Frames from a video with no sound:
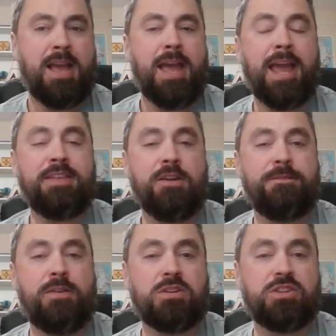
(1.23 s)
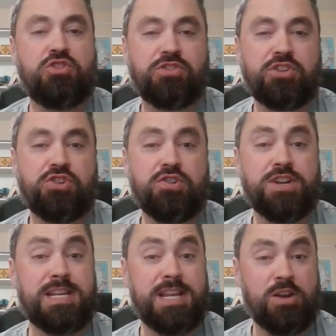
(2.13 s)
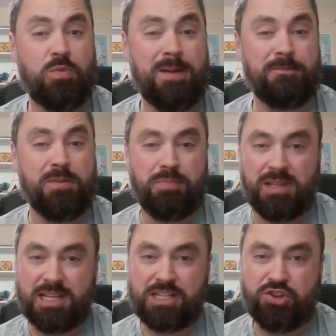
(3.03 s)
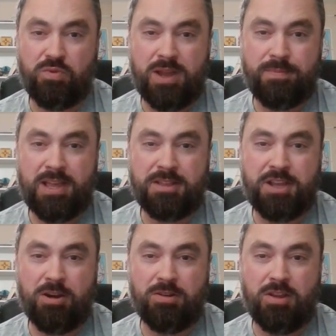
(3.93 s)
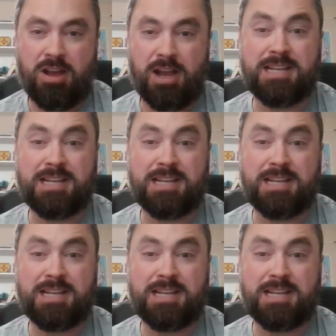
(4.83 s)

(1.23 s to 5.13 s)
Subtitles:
Hey there, folks. Nurse Attorney Nick Webb from BalestraWebb Healthcare Law.